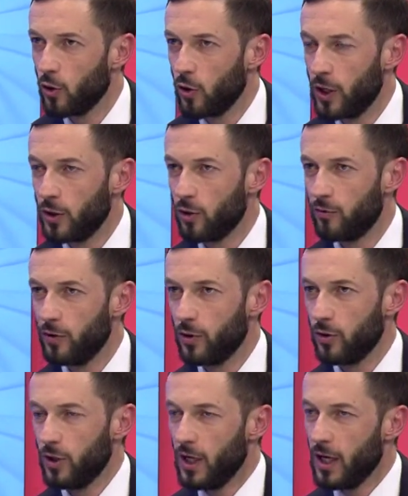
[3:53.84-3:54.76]
in your
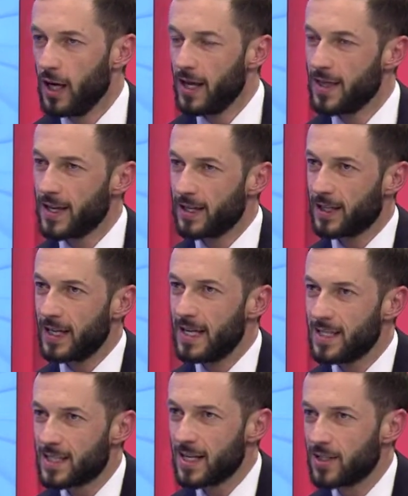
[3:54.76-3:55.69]
view, that
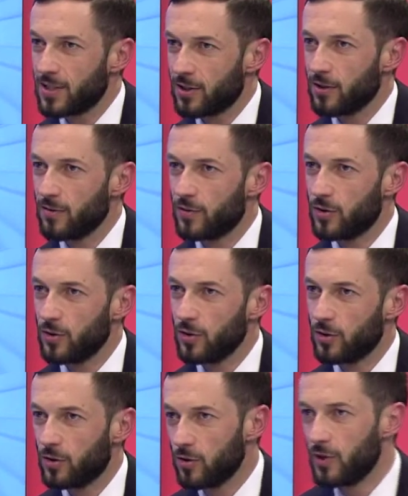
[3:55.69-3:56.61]
is sensitive
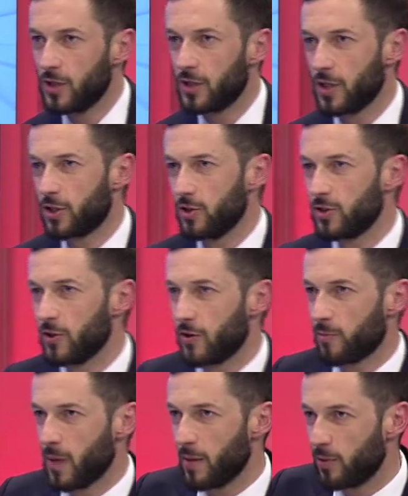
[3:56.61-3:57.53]
to these issues and
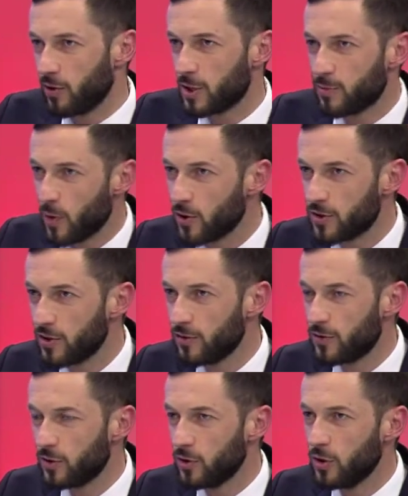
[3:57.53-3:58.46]
that might be
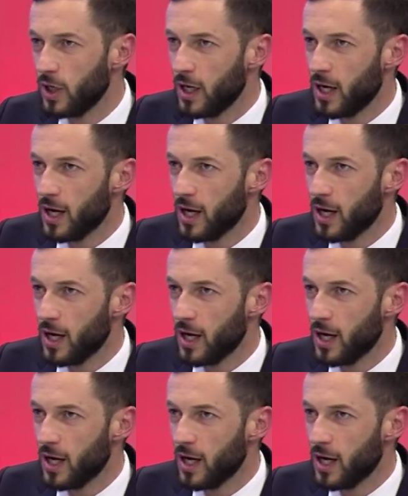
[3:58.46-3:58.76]
responsive to